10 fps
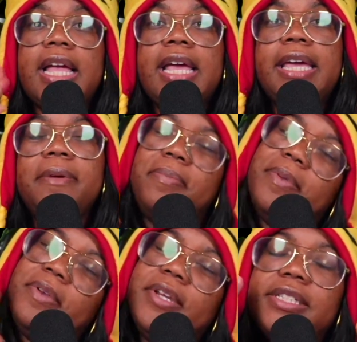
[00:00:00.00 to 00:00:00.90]
Hey
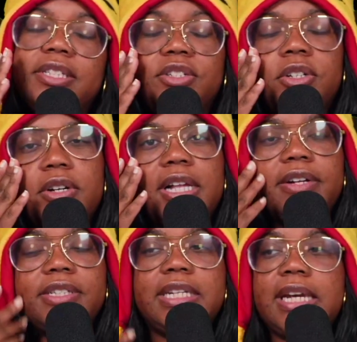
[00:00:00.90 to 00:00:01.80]
buddies, it's your girl
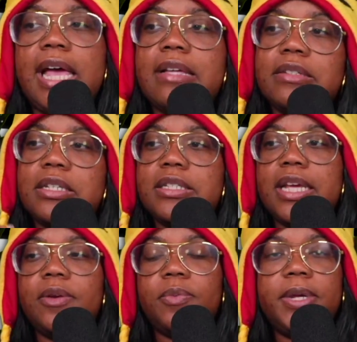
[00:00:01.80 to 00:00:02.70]
AyChristene, and
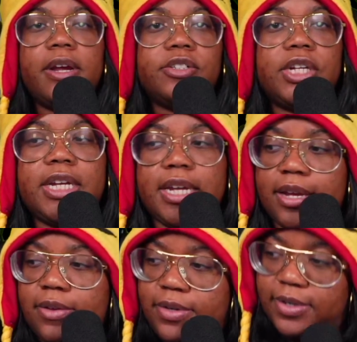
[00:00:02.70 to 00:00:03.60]
today we are checking
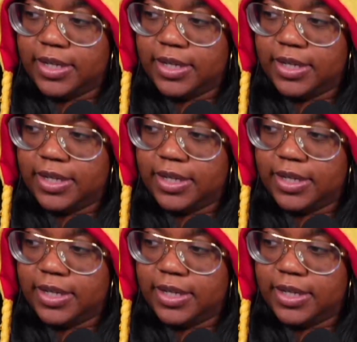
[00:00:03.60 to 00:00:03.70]
out,